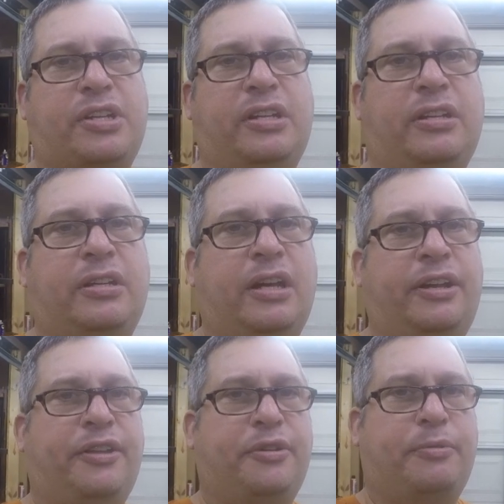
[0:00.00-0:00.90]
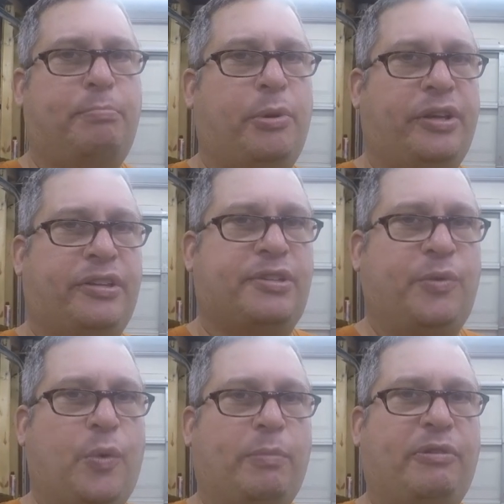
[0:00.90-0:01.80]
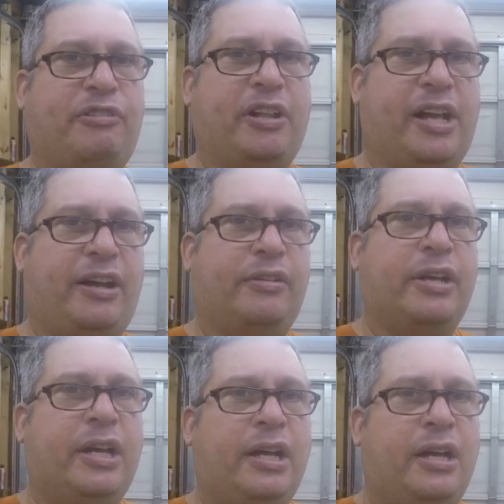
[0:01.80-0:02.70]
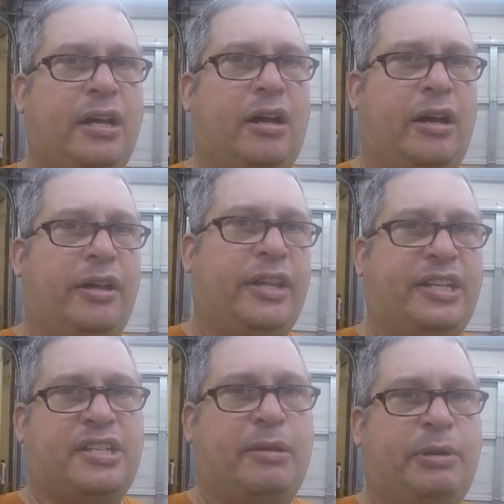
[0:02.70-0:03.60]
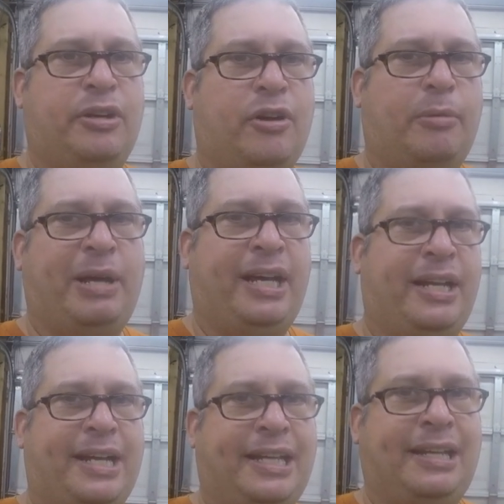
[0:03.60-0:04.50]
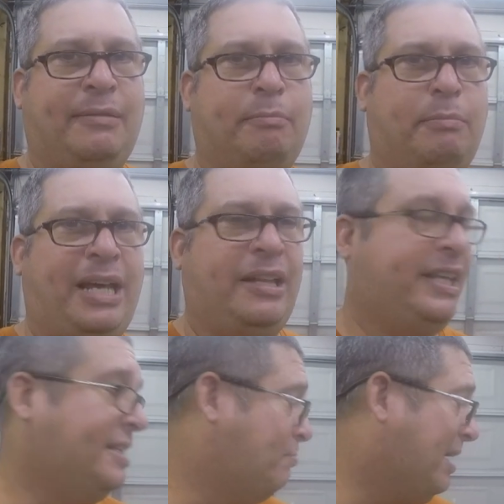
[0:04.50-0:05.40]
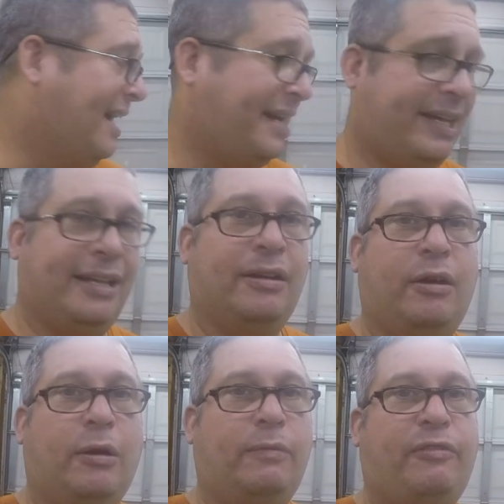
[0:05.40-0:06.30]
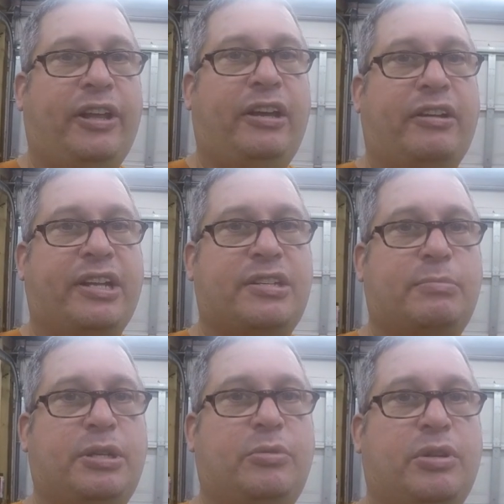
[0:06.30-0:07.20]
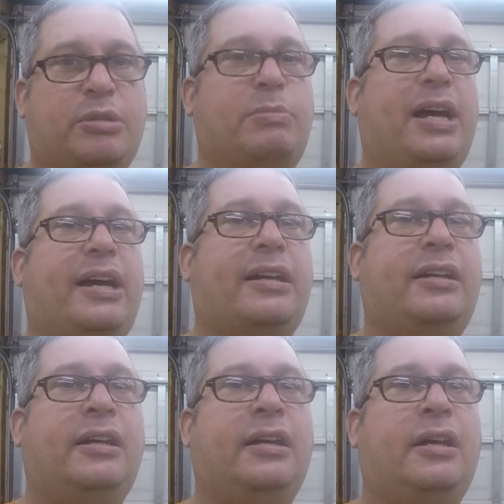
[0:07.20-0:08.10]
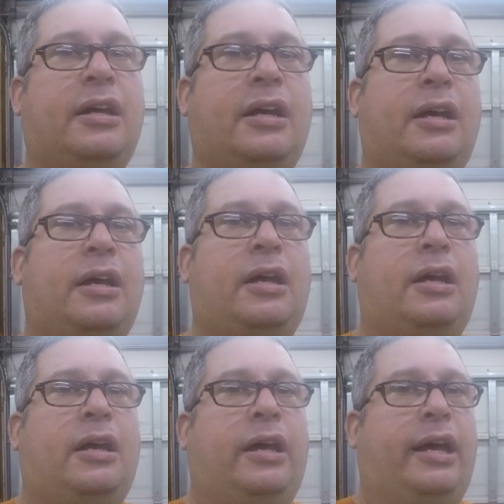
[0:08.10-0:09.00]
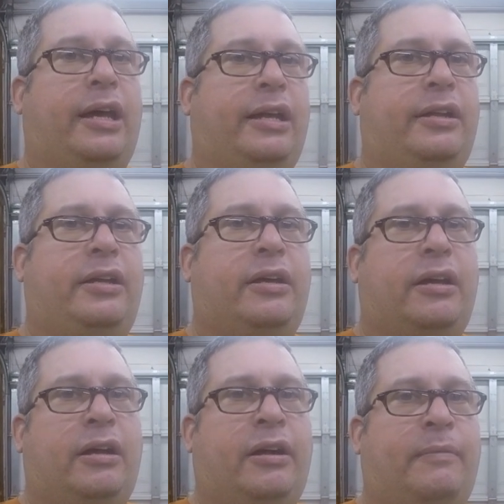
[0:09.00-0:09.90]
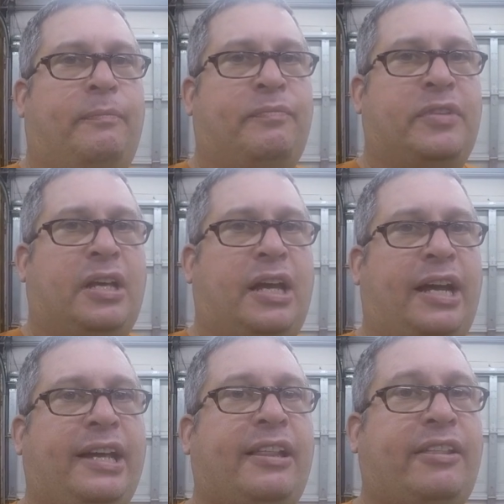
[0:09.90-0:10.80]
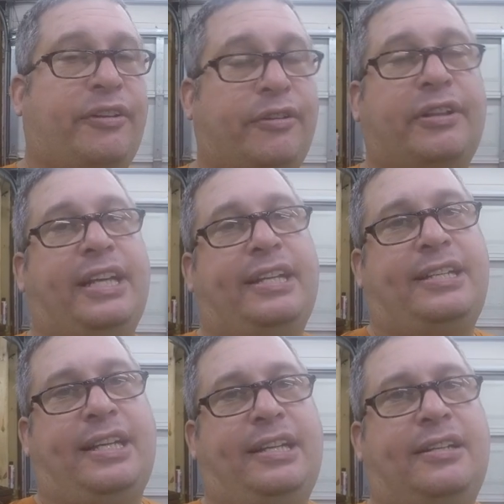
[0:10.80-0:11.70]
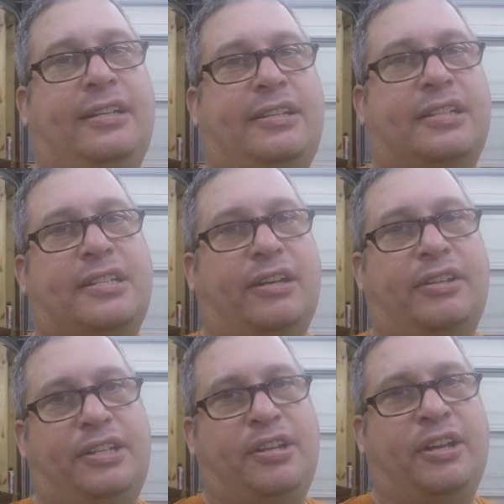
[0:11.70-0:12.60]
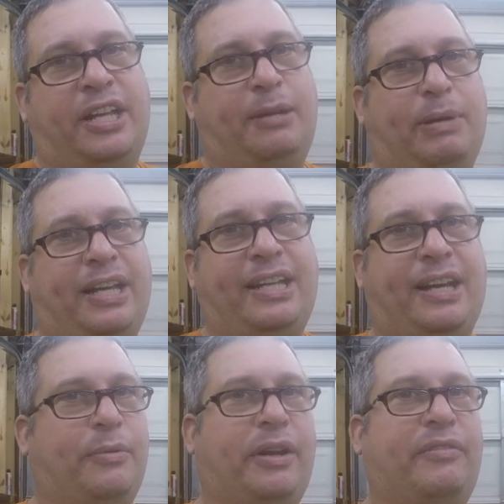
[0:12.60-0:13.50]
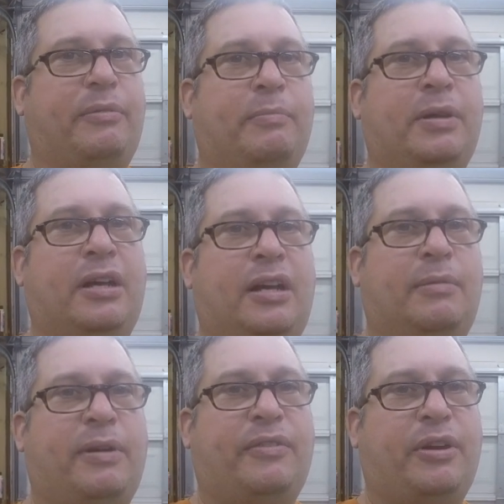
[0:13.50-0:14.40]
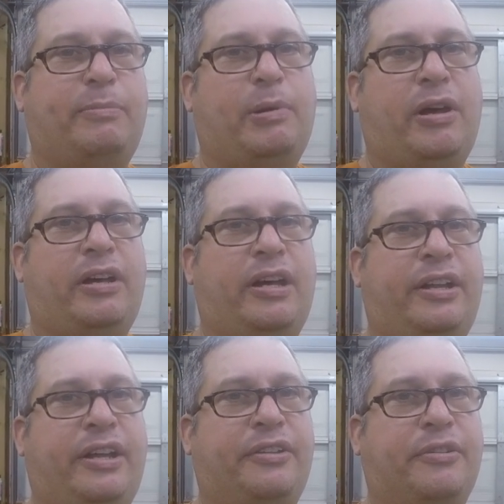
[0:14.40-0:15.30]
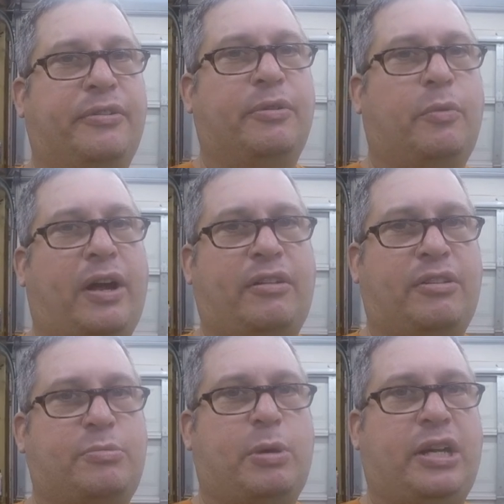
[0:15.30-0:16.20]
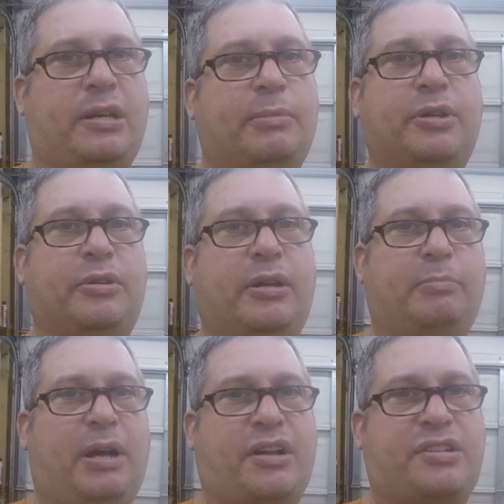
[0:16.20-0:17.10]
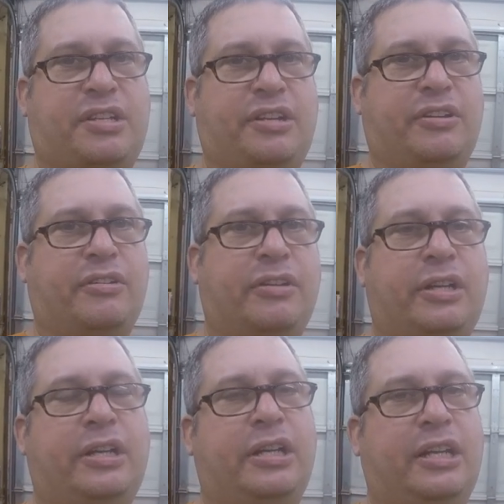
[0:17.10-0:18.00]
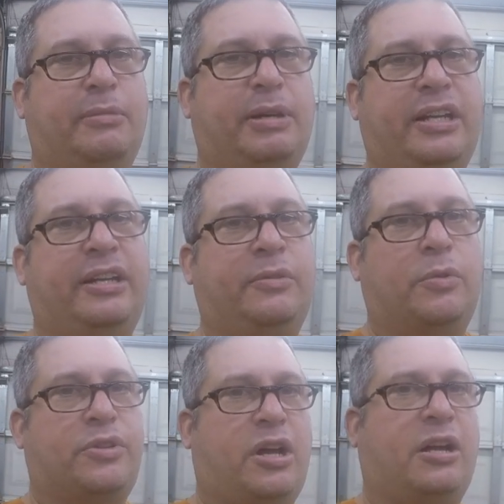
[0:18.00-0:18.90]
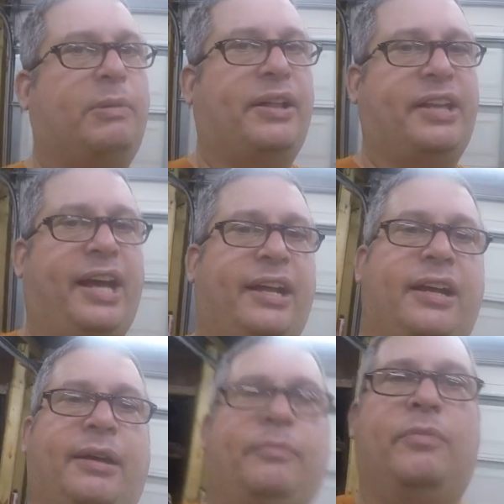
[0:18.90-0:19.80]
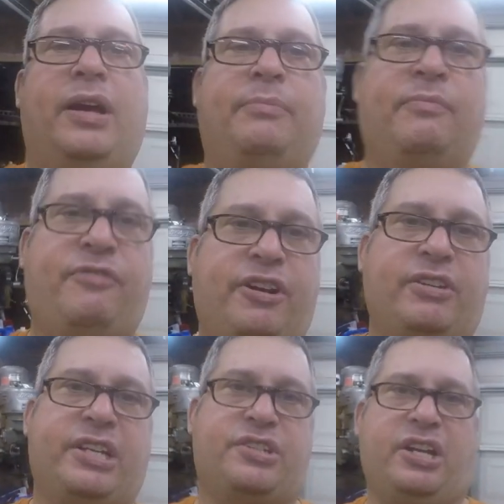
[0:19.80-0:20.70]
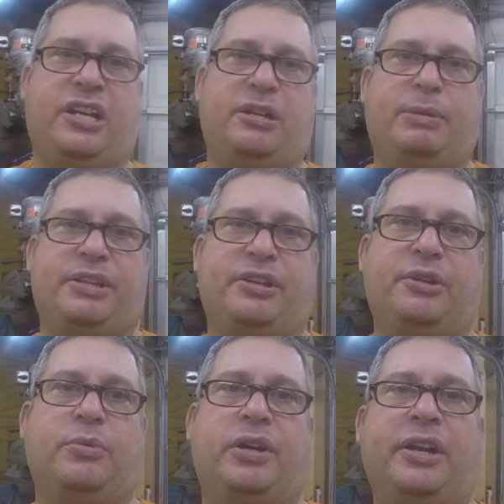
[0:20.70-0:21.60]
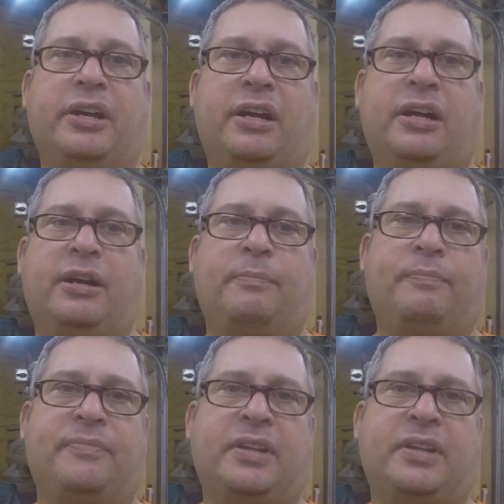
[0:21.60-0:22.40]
and another pointless form to fill out, uh, they sent me an R M A, and I can mail these back, and hopefully I'll get some new ones back. And um I thoroughly intend to sell these on eBay and get rid of them. Um, I've already bought another wireless mic. I'm going to do an unboxing here in a minute, and we'll talk about that. I'm, I'm fairly excited about the new one. Um,